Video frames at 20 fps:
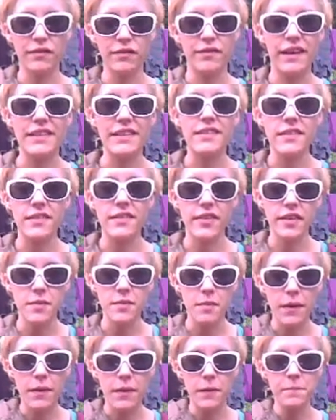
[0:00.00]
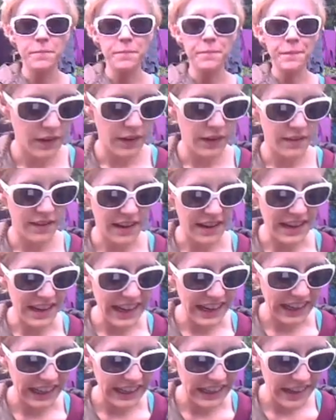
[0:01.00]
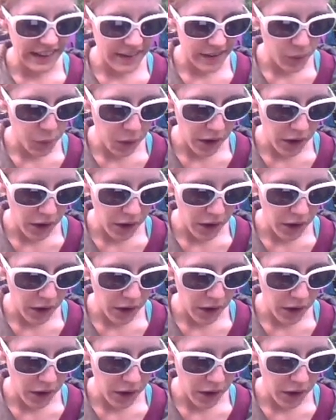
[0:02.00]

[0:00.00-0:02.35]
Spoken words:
fantasize about them. Is it Licknita